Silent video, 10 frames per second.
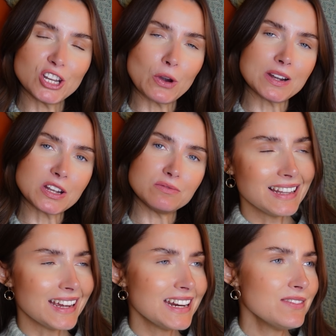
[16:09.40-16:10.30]
I don't.
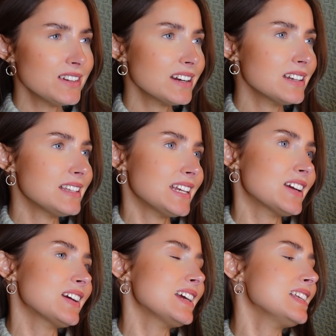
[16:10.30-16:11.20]
Lady of Darkness
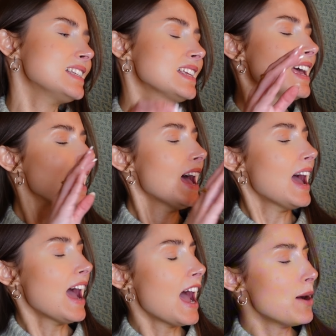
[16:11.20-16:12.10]
series
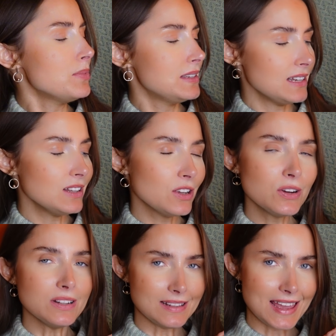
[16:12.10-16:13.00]

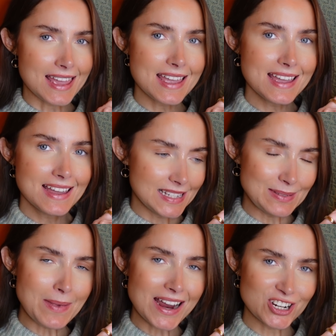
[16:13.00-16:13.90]
absolutely
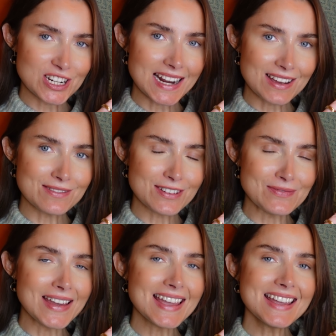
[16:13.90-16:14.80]
smashed it for
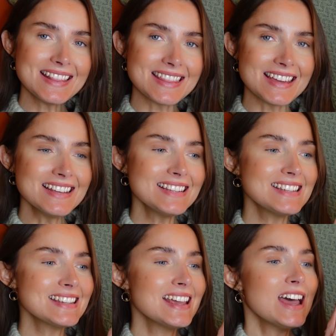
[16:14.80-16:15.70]
me.
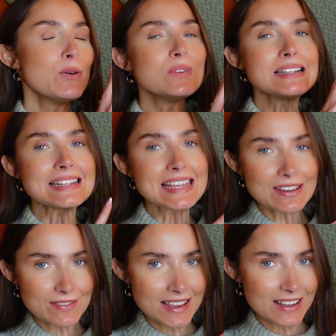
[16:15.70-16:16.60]
This was
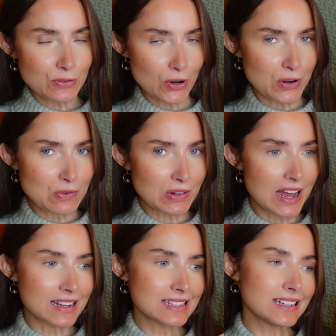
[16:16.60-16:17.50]
giving Throne of
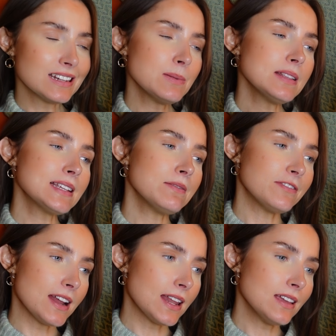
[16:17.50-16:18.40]
Glass. Didn't give me the same
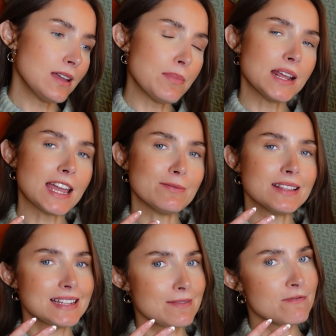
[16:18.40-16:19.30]
feeling, but it gave me the
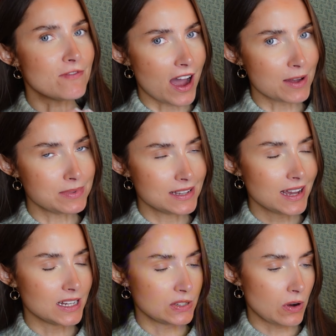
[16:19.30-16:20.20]
same vibes
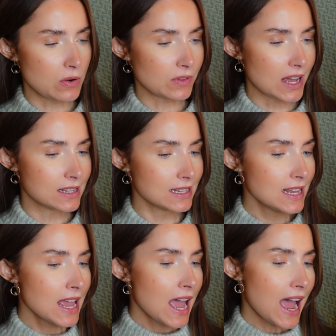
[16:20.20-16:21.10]
as Throne of Glass.
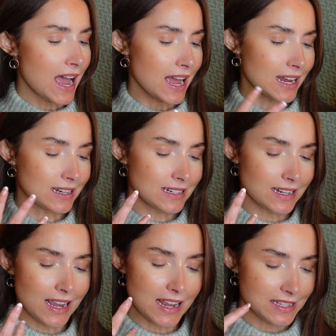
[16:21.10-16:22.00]
And
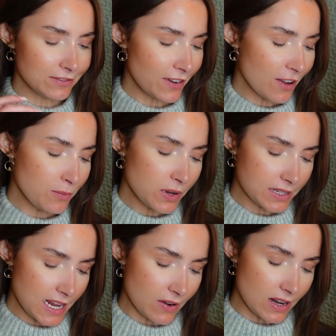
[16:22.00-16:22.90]
it's a 5-book
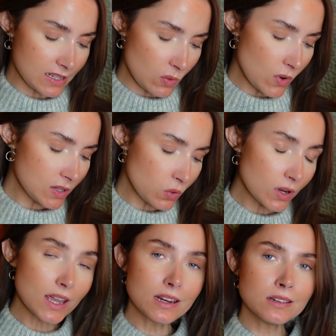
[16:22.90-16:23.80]
series. We're
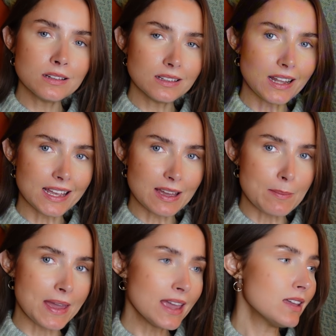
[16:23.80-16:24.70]
talking like a
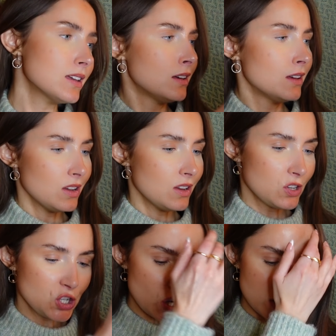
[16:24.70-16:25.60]
big,
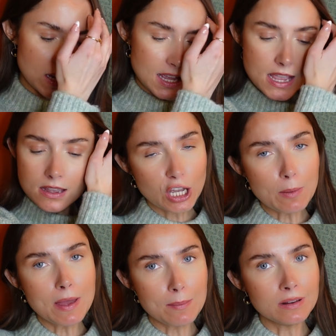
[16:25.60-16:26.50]
chunky
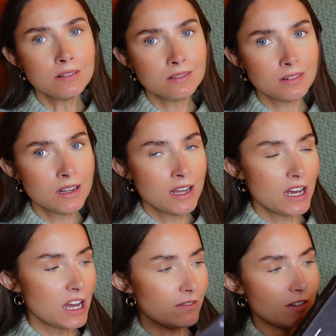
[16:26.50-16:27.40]
commitment
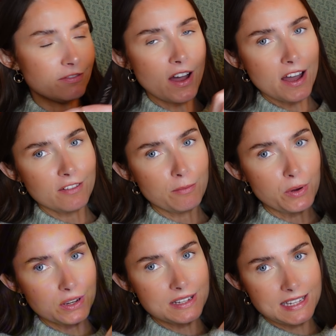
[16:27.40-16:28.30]
of a
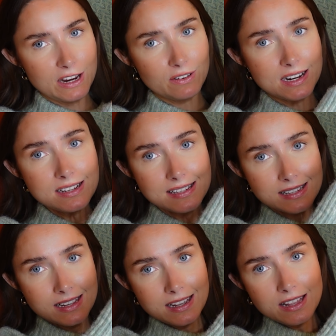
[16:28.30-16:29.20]
5-book series
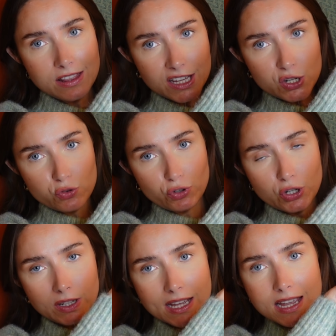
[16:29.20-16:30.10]
that
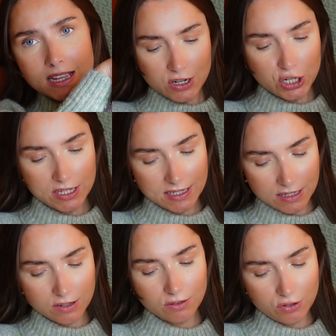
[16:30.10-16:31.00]
truly
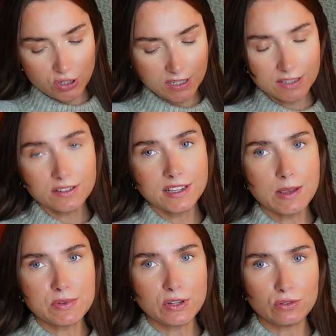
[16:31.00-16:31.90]
just
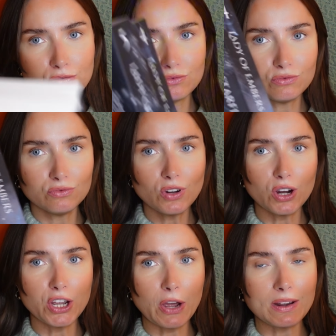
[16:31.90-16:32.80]
keeps on
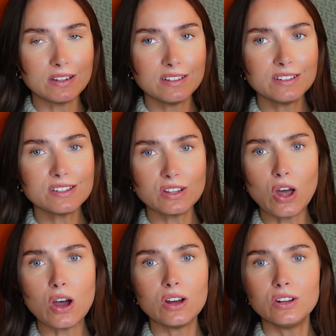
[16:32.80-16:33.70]
going. There's a
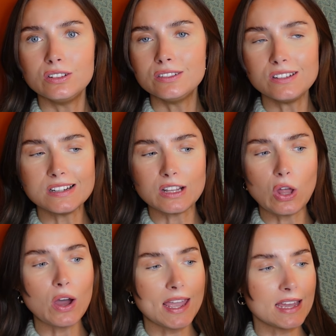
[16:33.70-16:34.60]

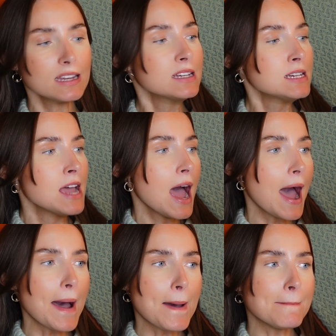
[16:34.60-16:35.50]
lot here.
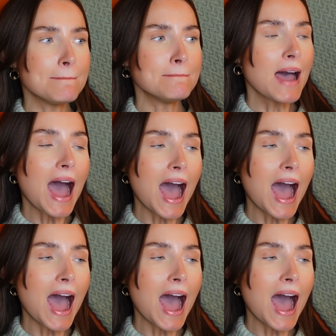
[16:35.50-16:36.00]
And